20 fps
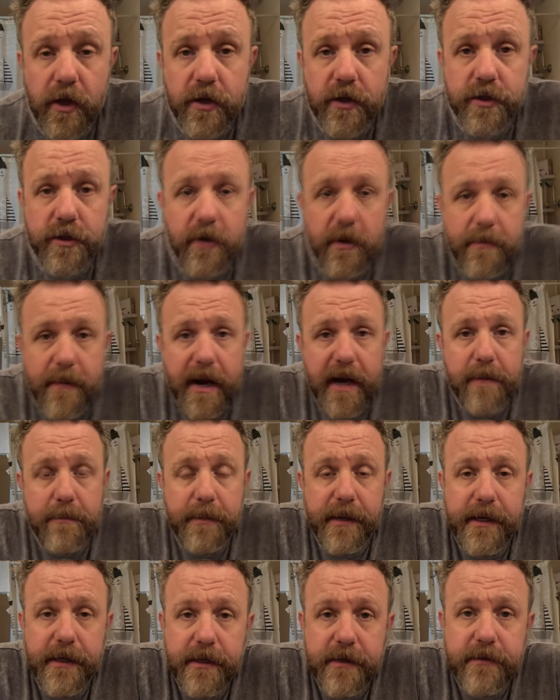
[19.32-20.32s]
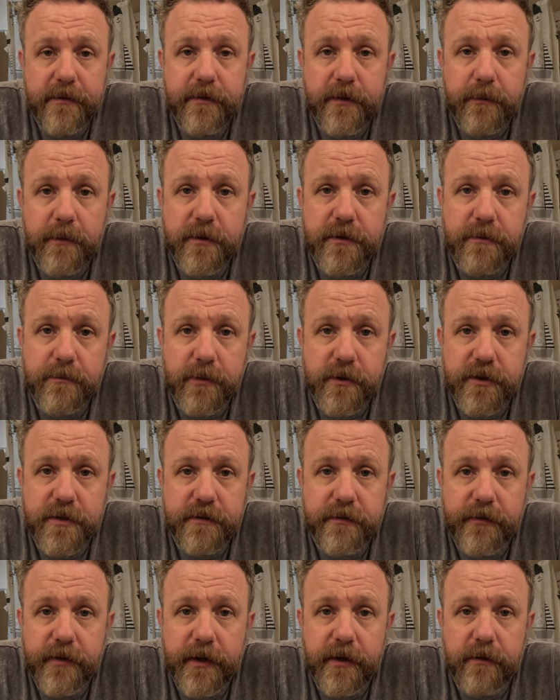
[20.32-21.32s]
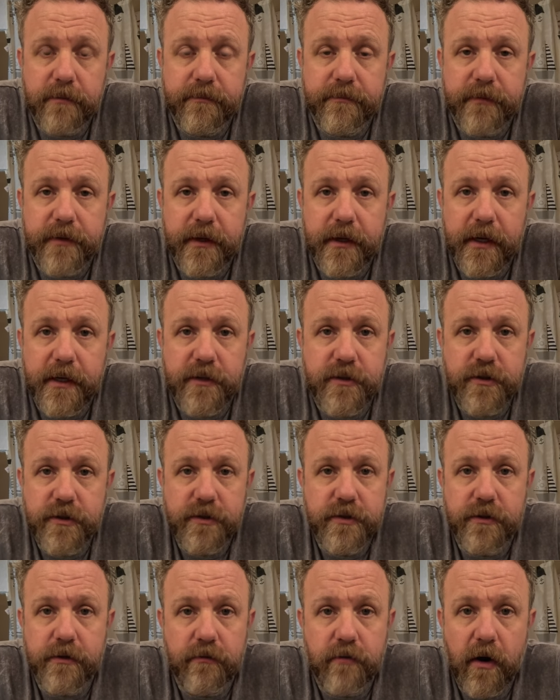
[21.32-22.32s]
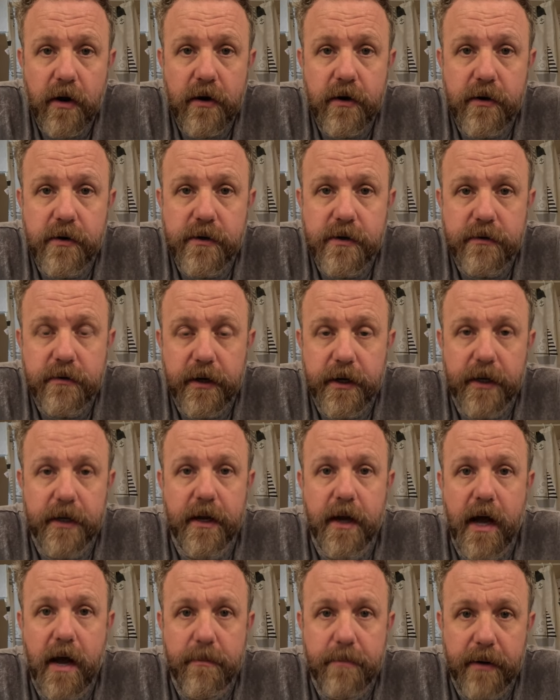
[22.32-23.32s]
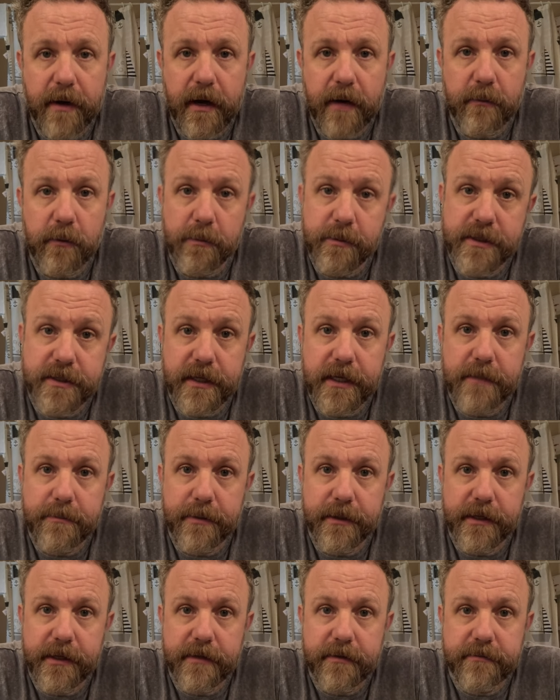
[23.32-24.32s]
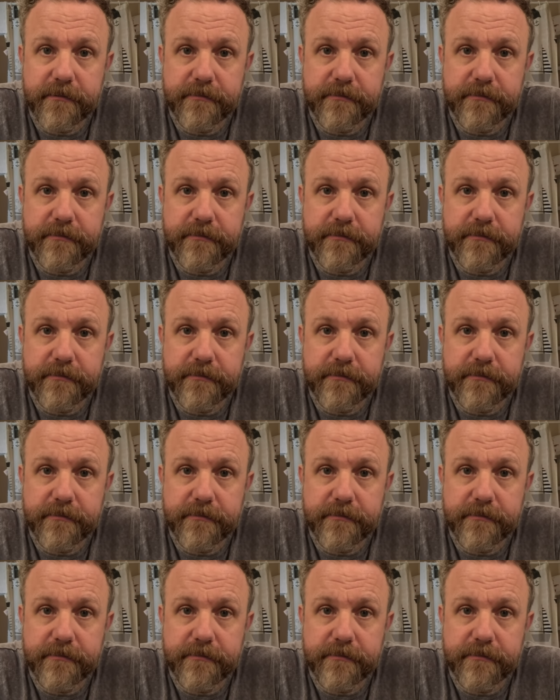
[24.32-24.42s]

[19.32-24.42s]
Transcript: So in my opinion, there wasn't much to film. It's just the road and a car park we'll be sleeping in.